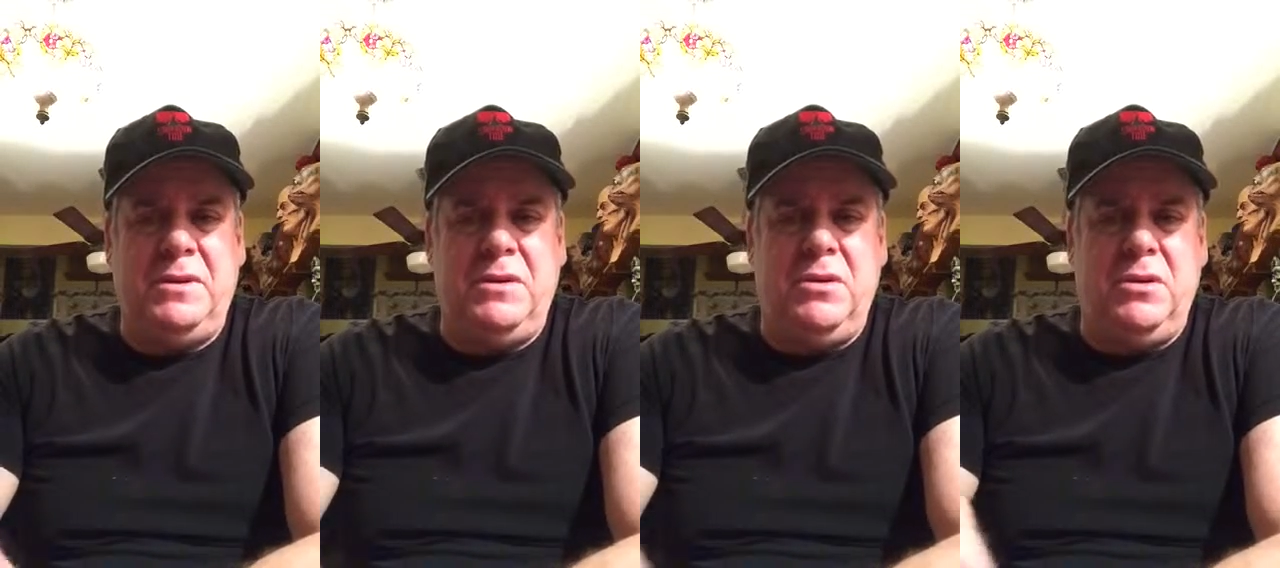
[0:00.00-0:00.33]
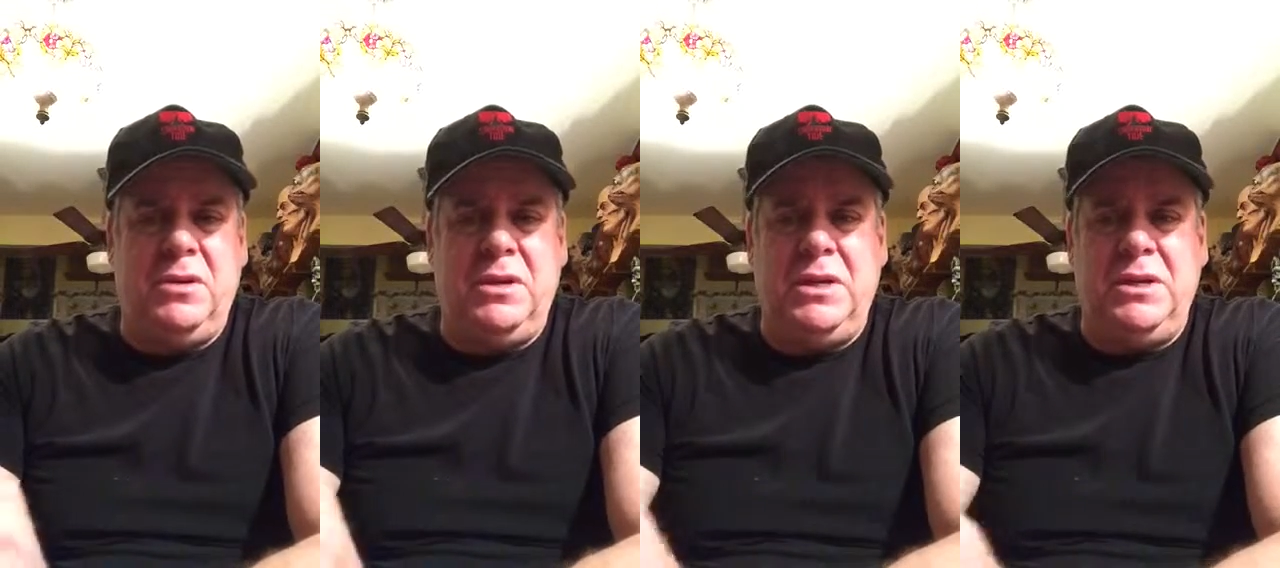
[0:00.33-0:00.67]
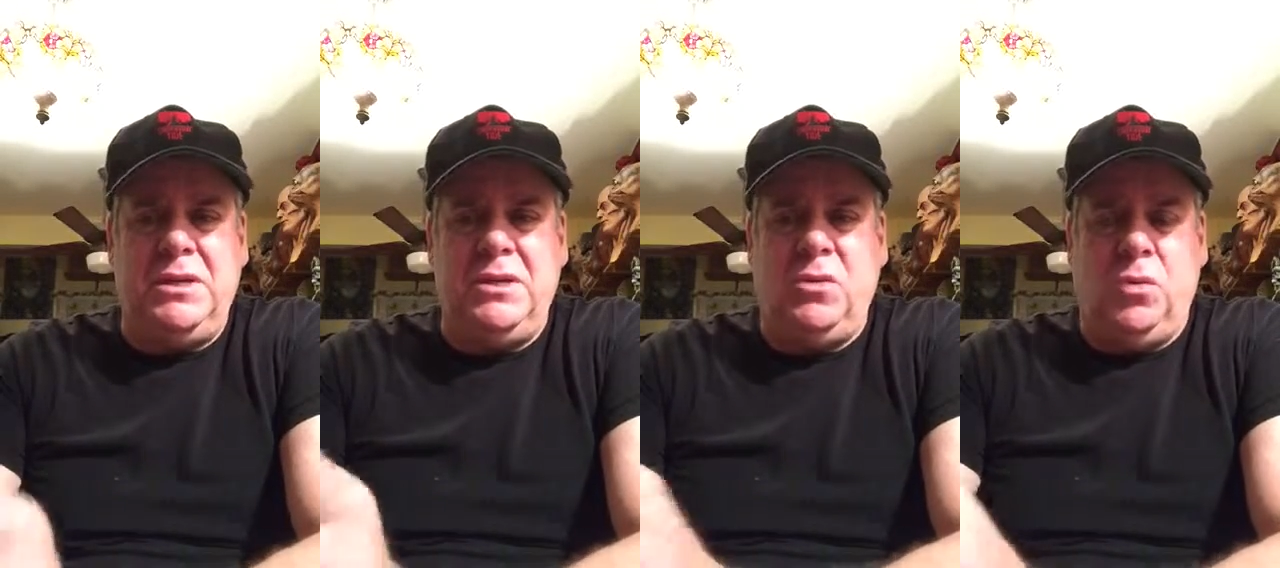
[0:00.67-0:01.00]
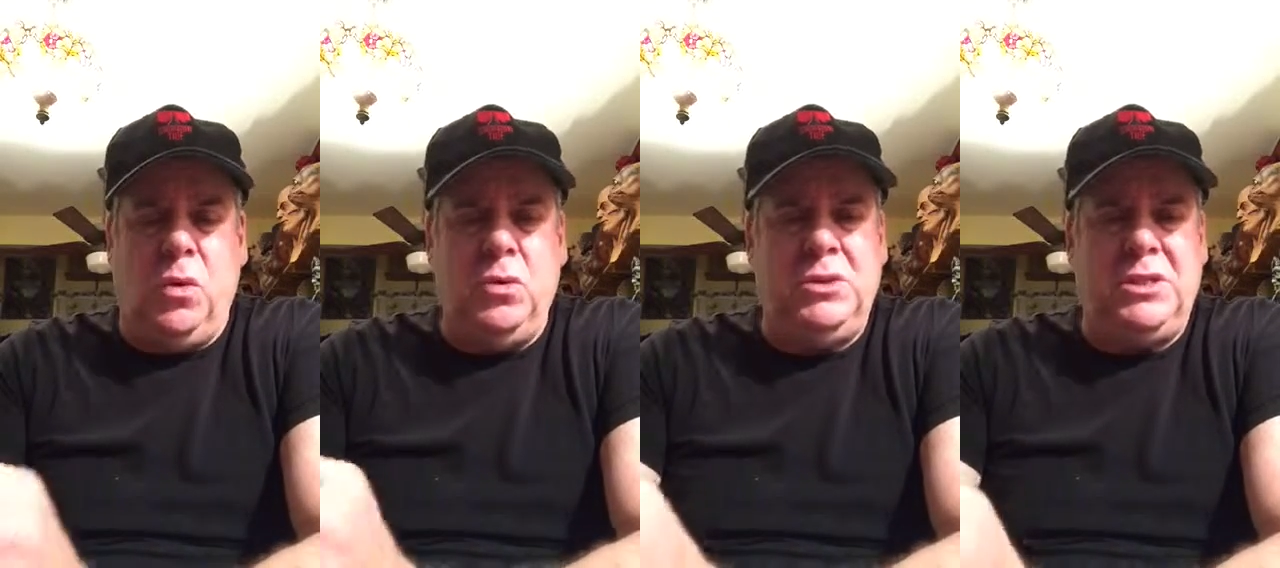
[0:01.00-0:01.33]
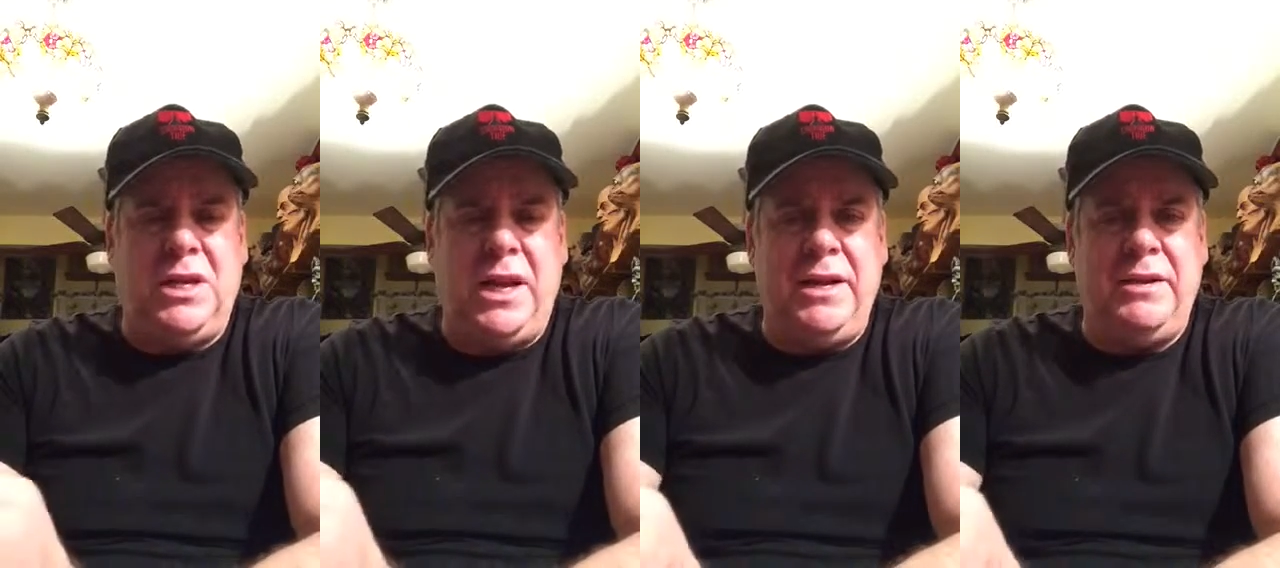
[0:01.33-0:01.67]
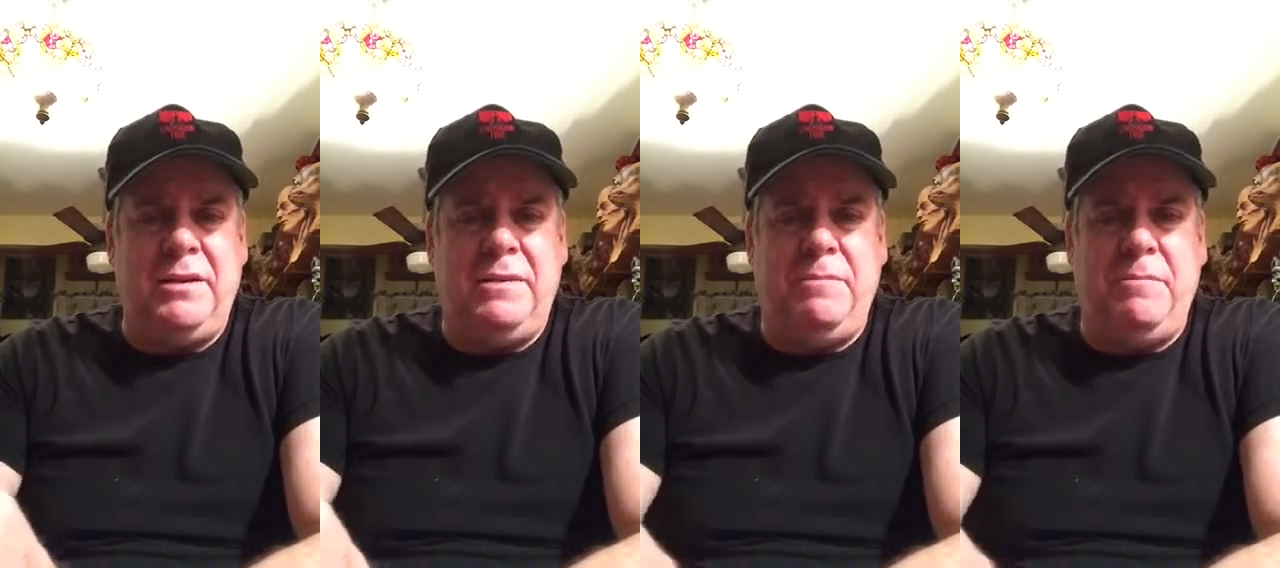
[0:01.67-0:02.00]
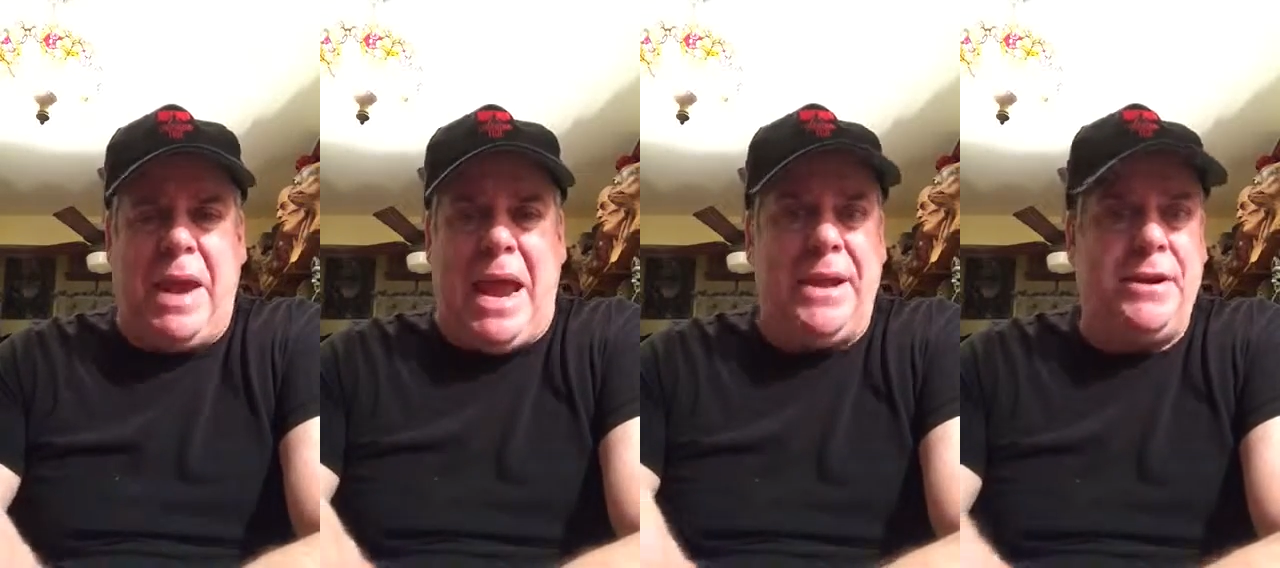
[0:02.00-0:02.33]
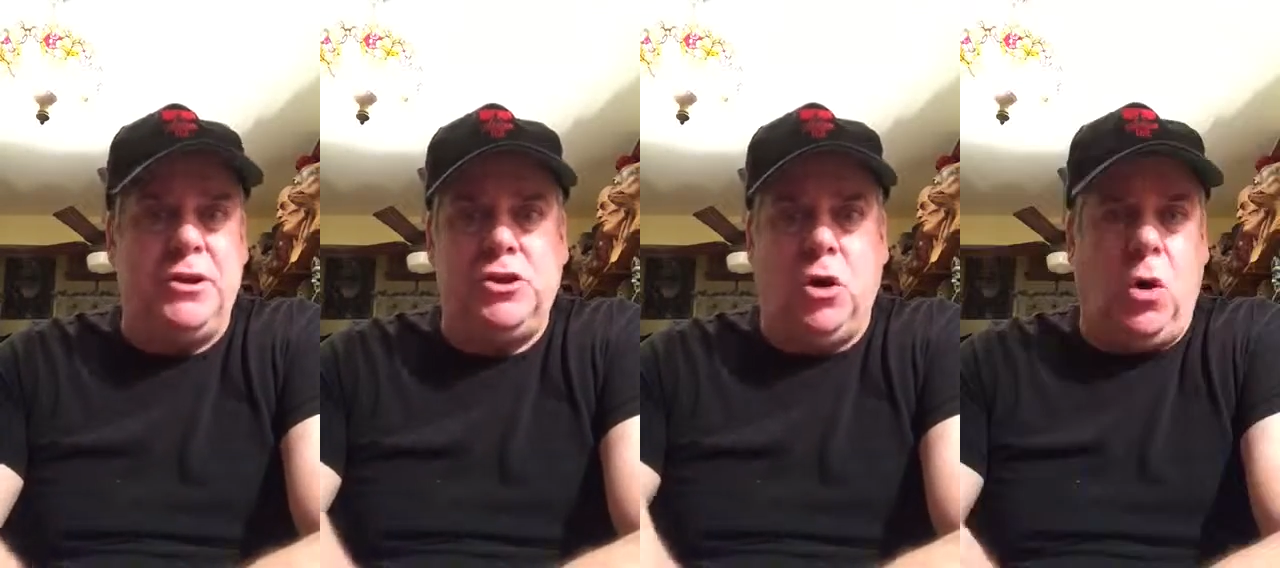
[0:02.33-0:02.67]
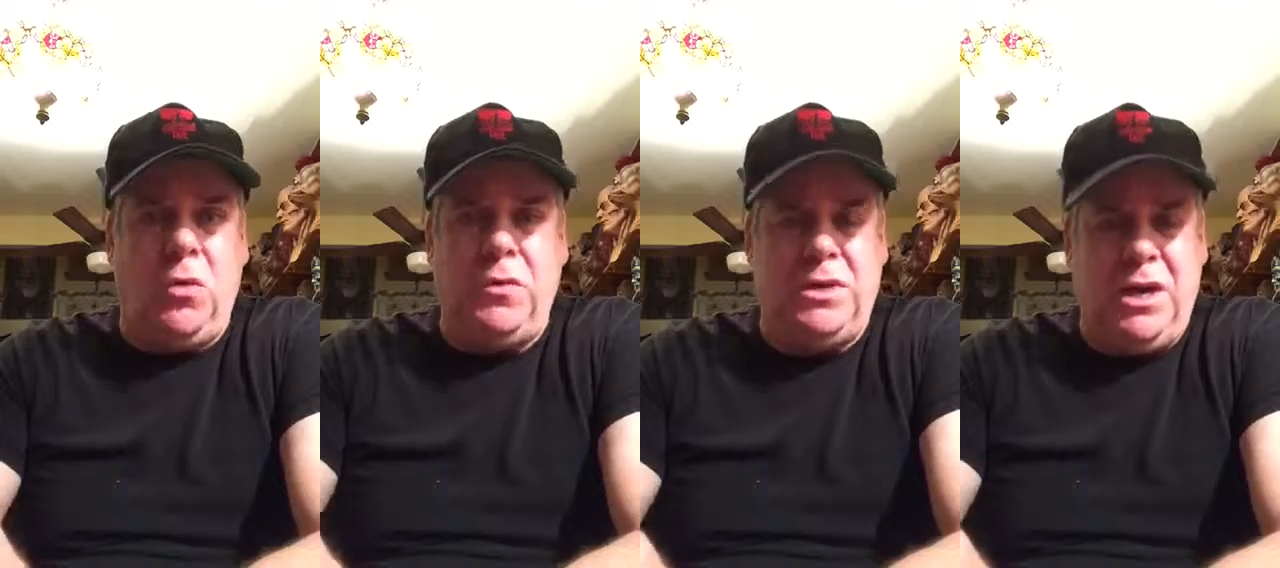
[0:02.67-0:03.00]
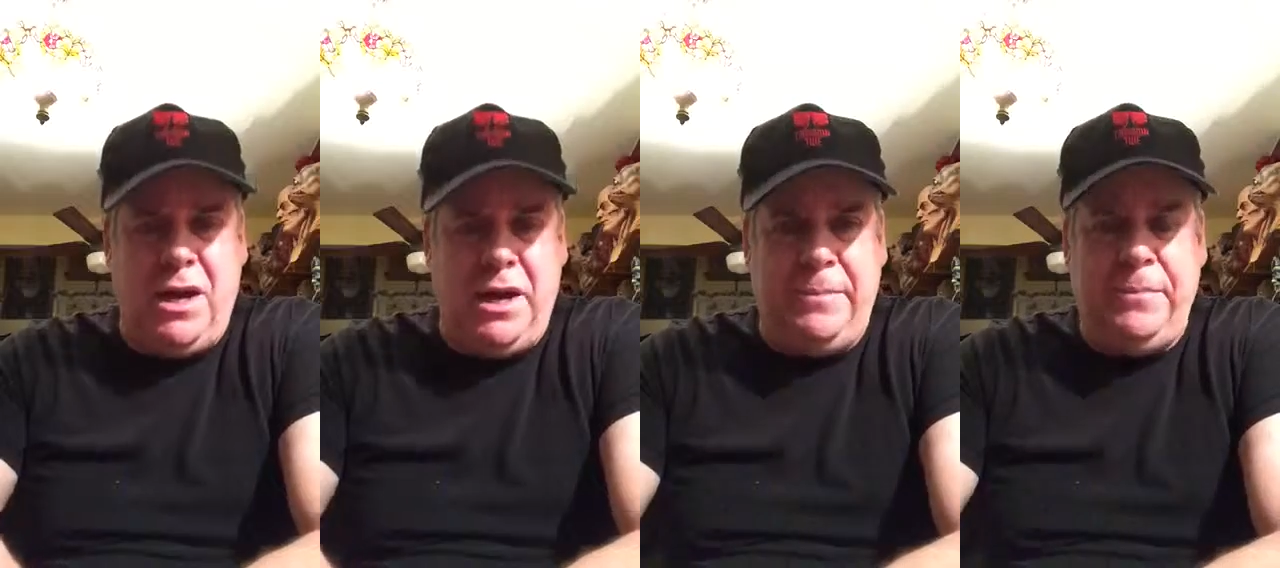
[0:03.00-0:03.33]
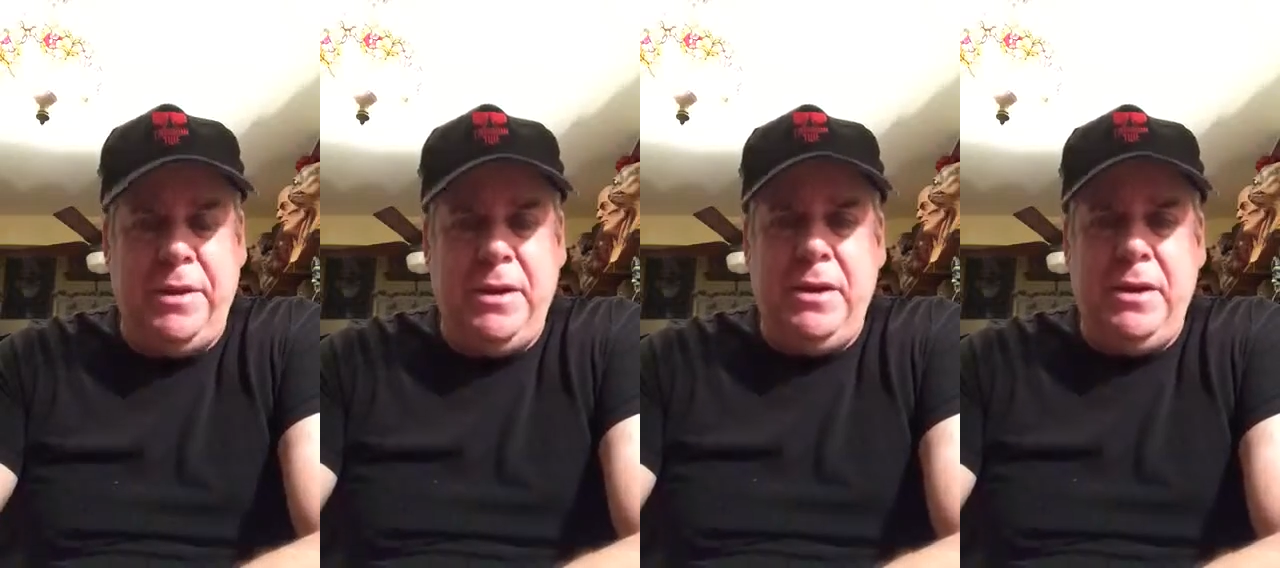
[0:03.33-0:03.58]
the wound site bandaged all the time.